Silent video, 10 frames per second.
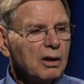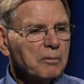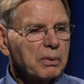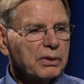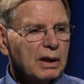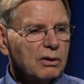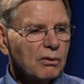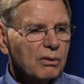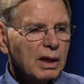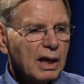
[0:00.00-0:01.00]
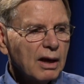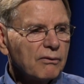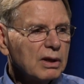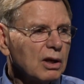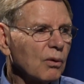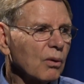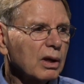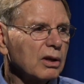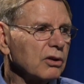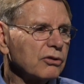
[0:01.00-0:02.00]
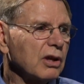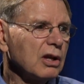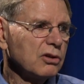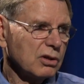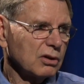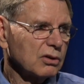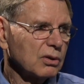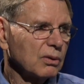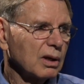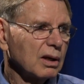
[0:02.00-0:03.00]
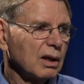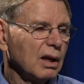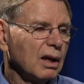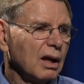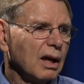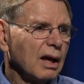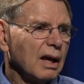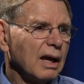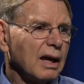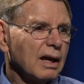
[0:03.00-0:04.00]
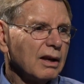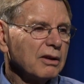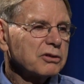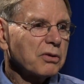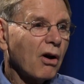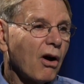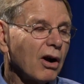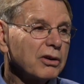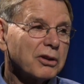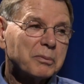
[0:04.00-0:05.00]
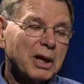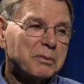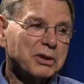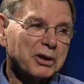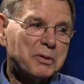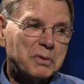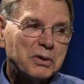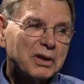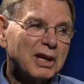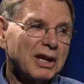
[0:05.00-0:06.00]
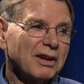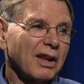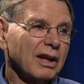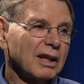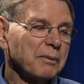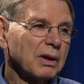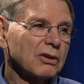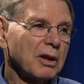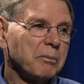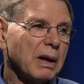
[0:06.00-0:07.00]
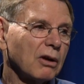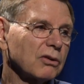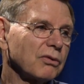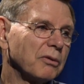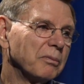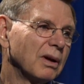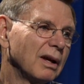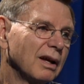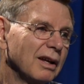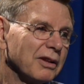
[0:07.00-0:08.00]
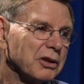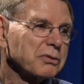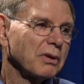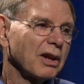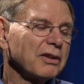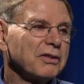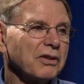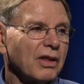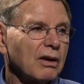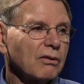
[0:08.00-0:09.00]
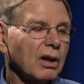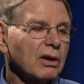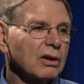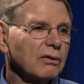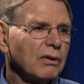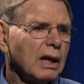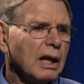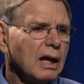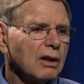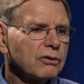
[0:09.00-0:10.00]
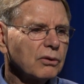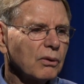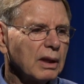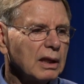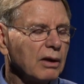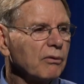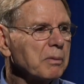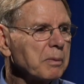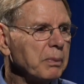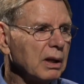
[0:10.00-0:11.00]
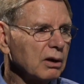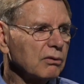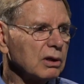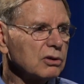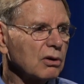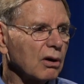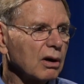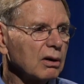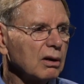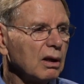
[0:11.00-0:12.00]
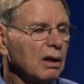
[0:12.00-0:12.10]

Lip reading: but they don't have any organization to it. And it's hard sometimes to communicate like that because they bounce from this relative to that relative. And so they give them a pedigree chart